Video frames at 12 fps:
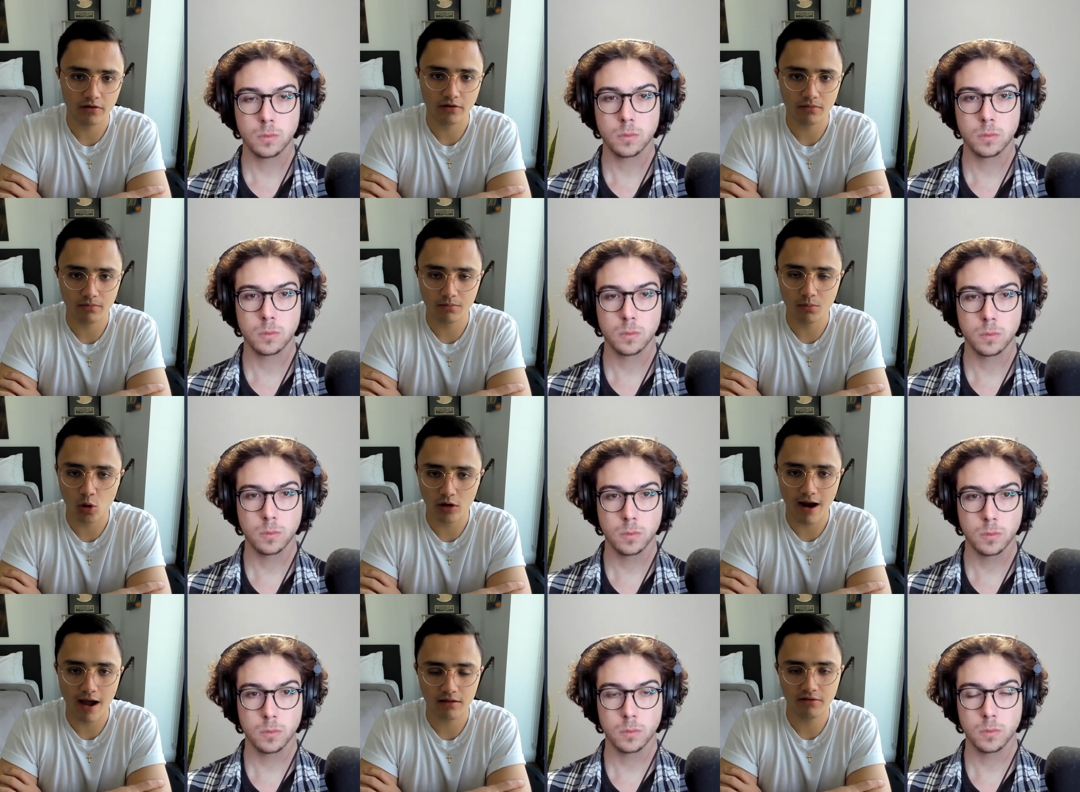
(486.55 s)
Speaker 1: You're
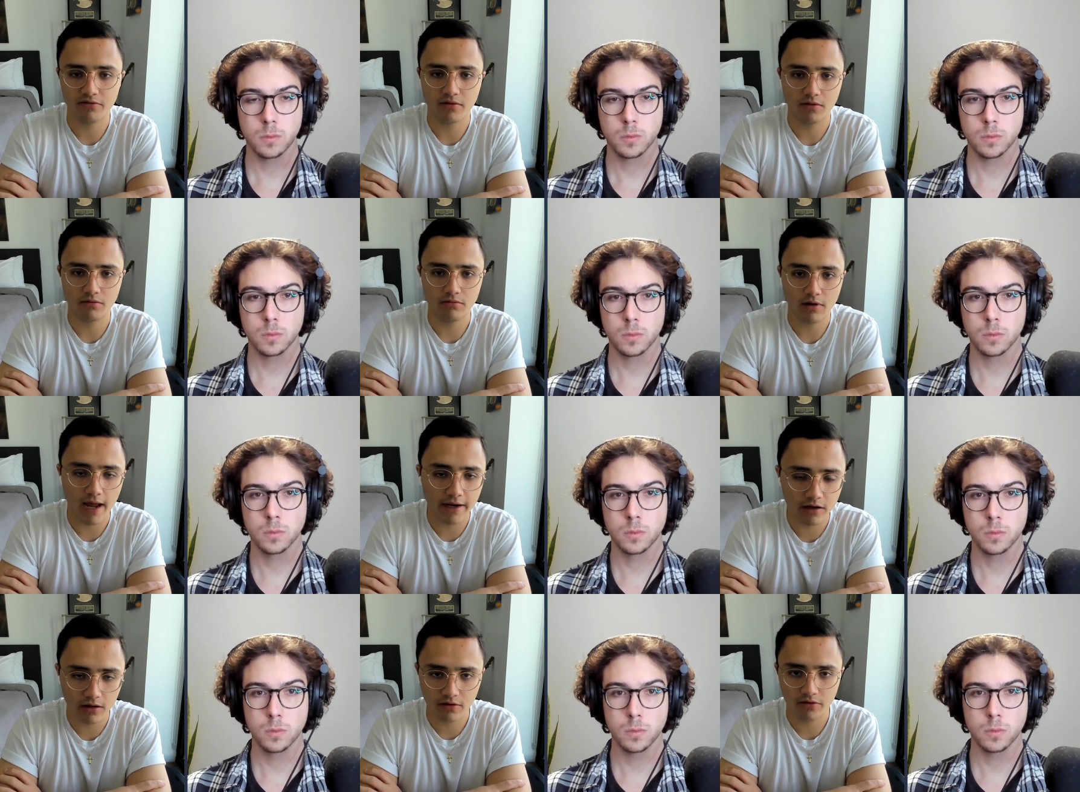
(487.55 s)
more active than
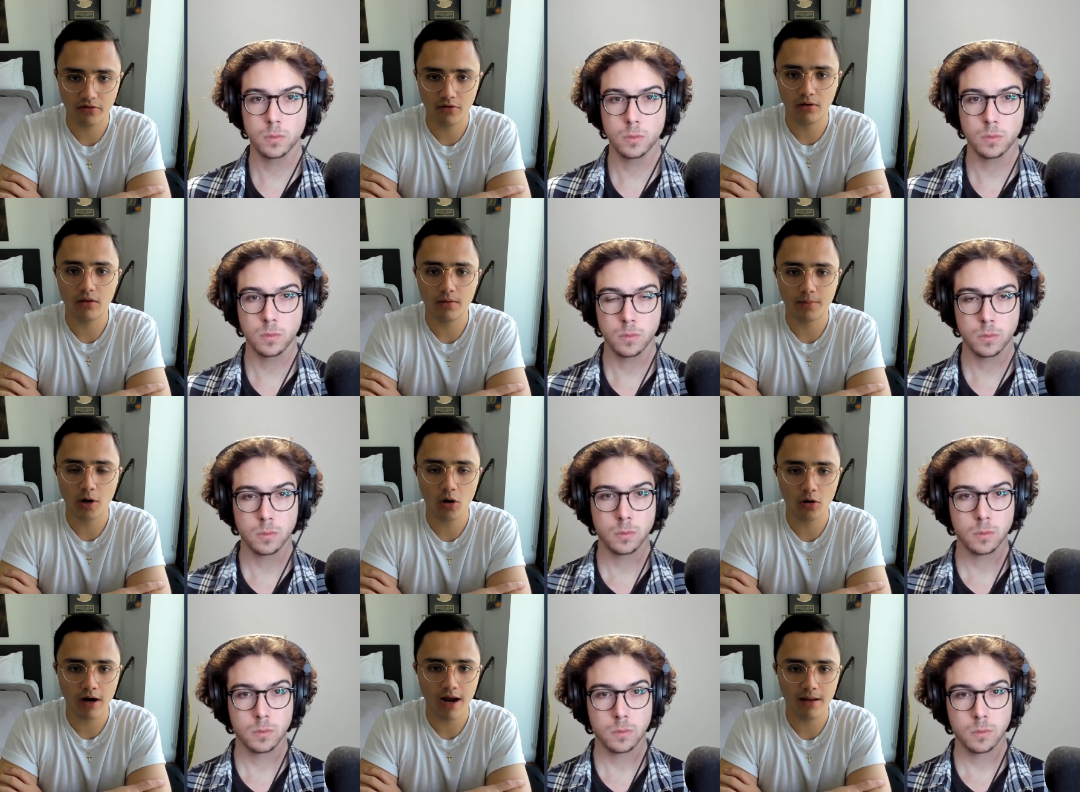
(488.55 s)
any other student in the
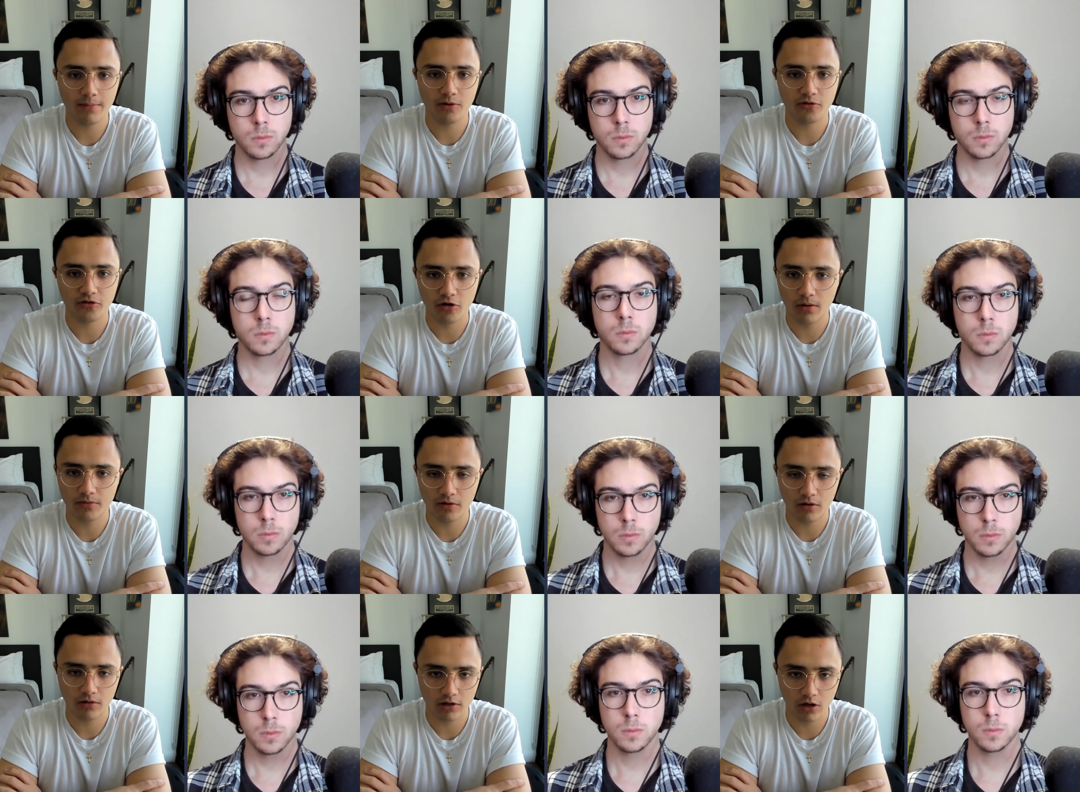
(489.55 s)
program. You show up to
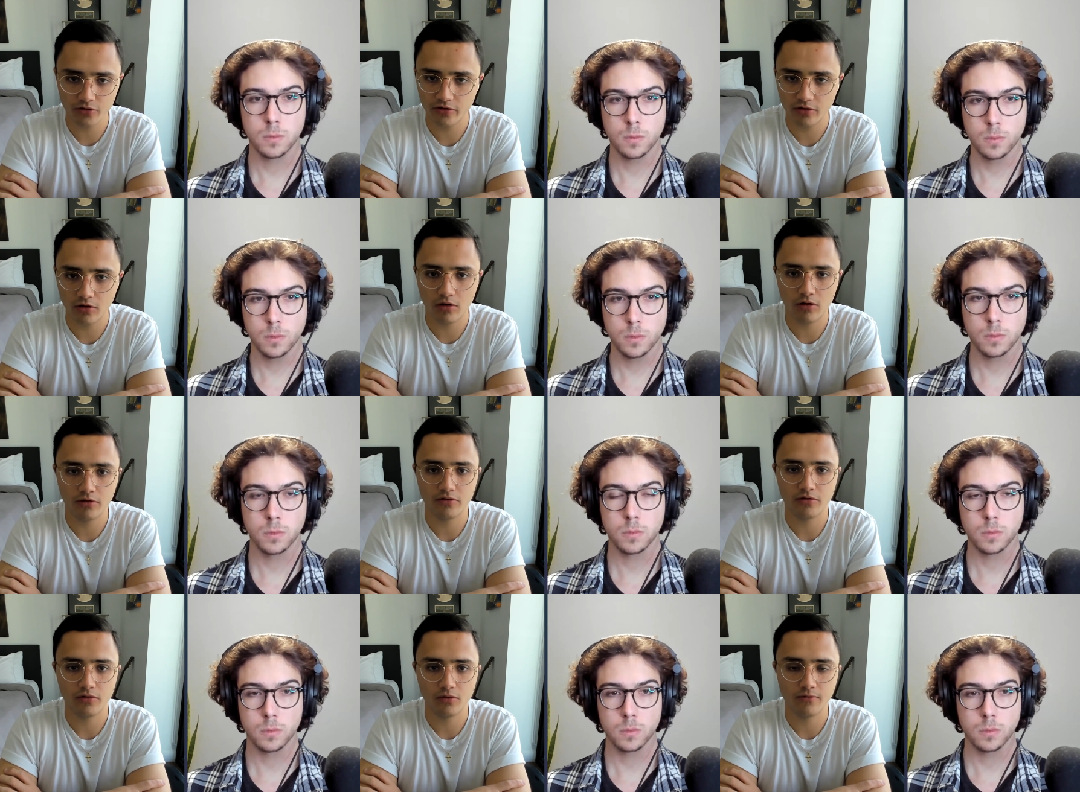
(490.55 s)
all the coaching
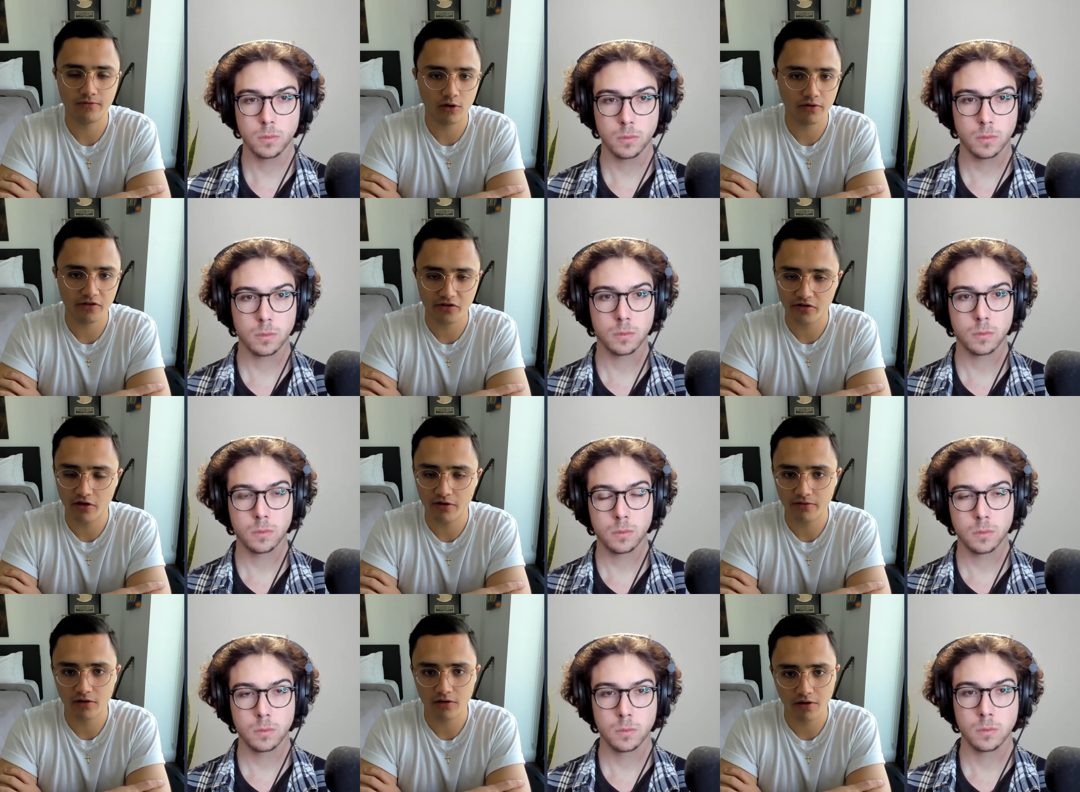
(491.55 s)
calls. You involve
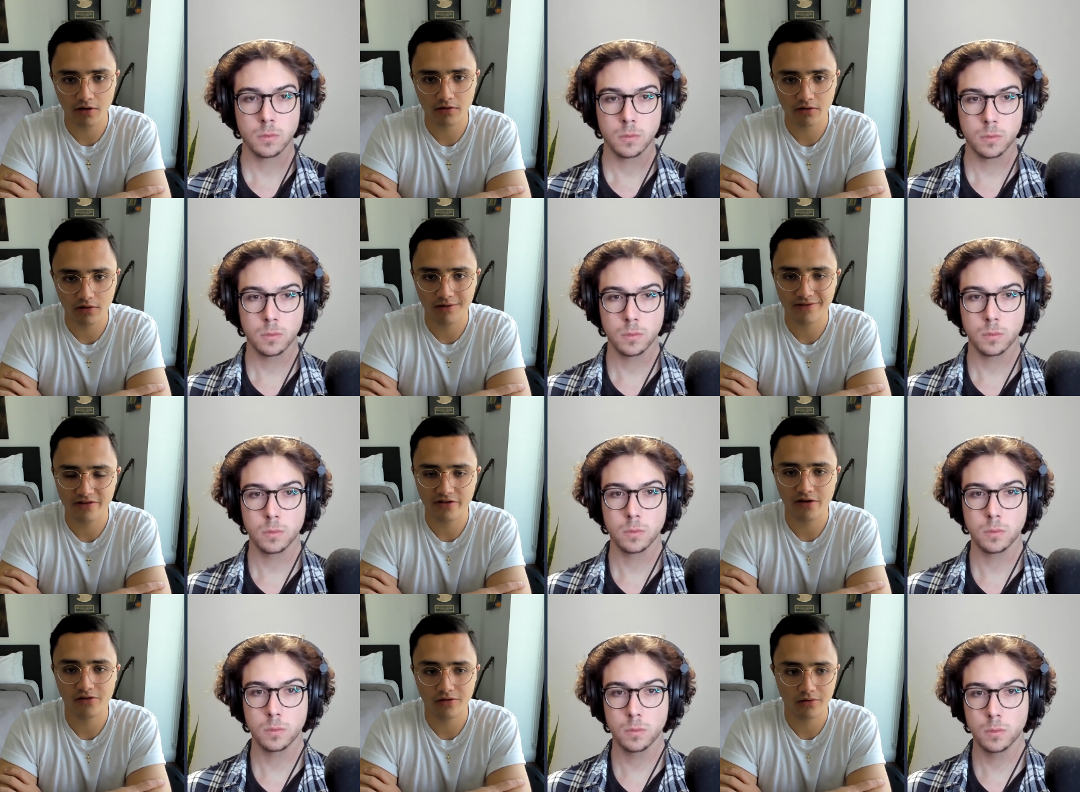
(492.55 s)
yourself in tons of
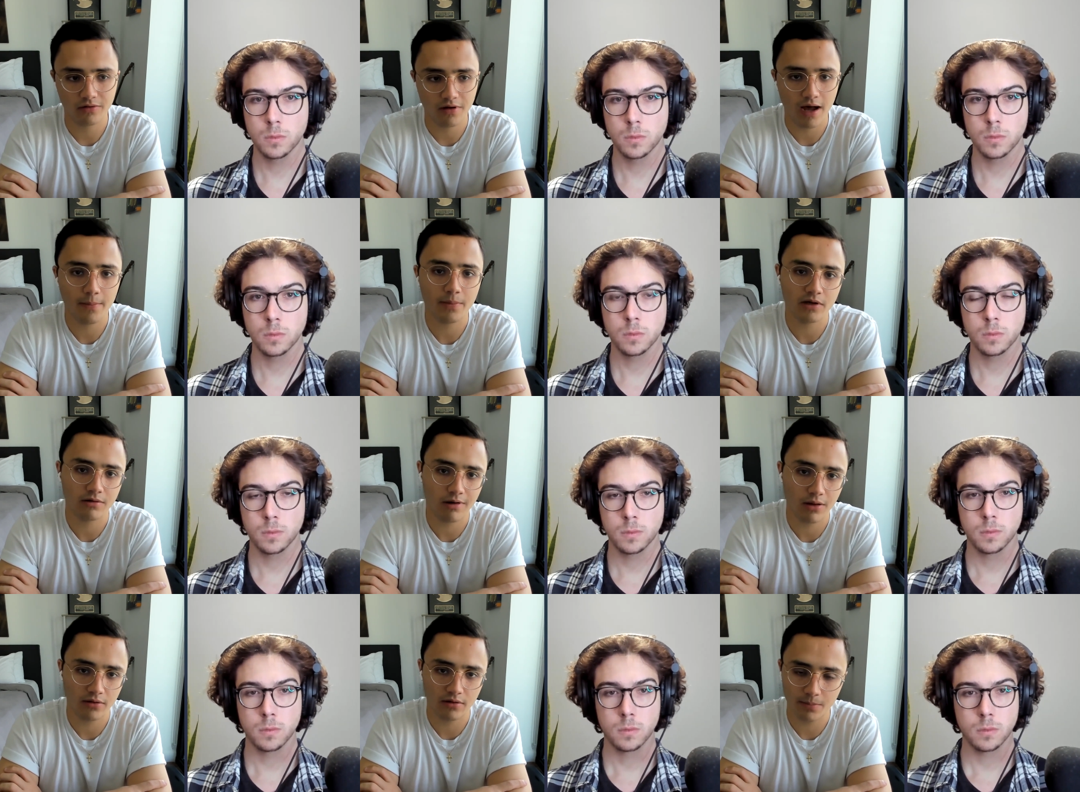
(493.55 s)
conversations that's happening
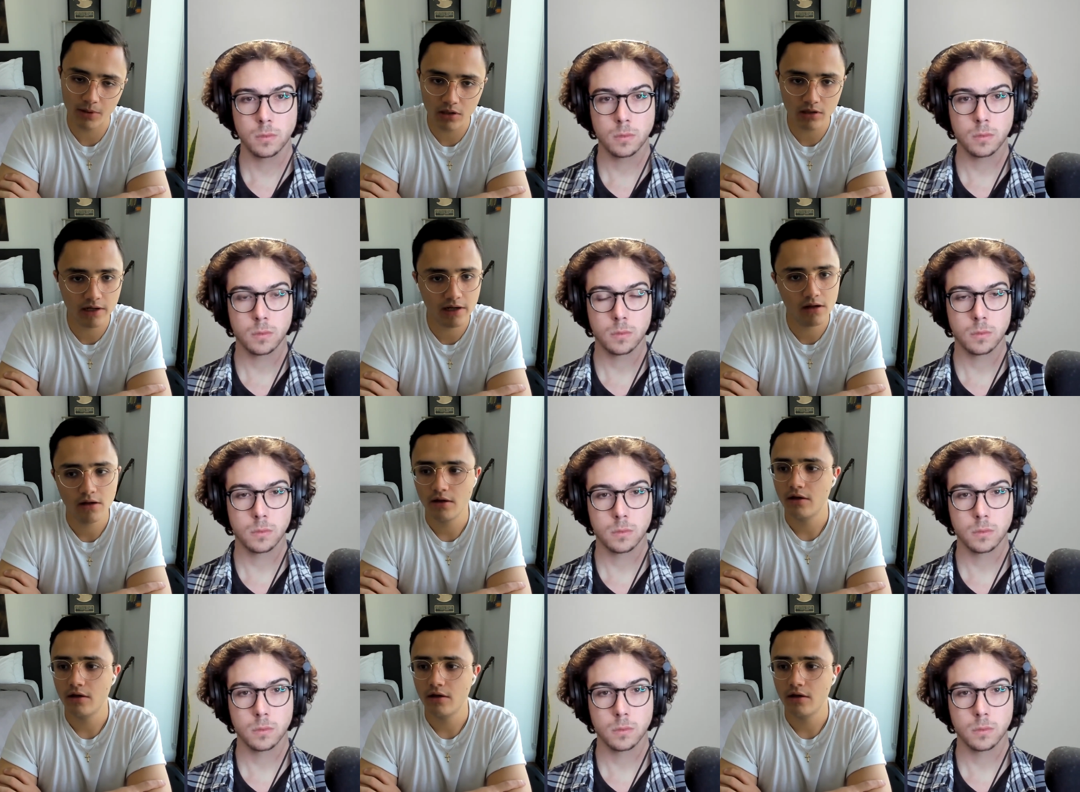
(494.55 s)
around the community.